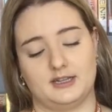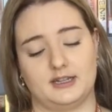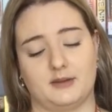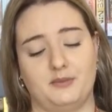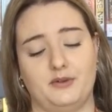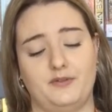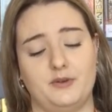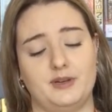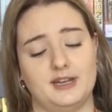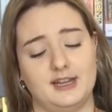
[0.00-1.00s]
Now put a
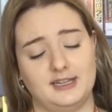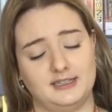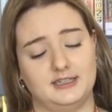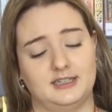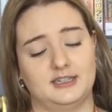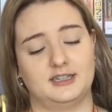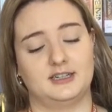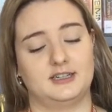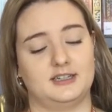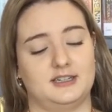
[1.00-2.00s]
few in there.
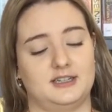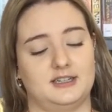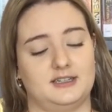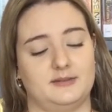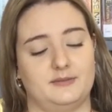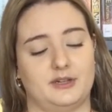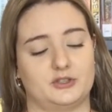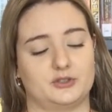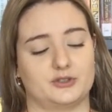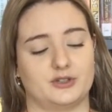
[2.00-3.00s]
Make
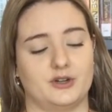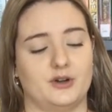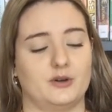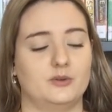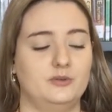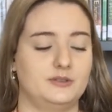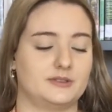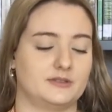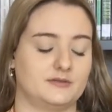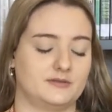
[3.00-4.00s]
sure it holds.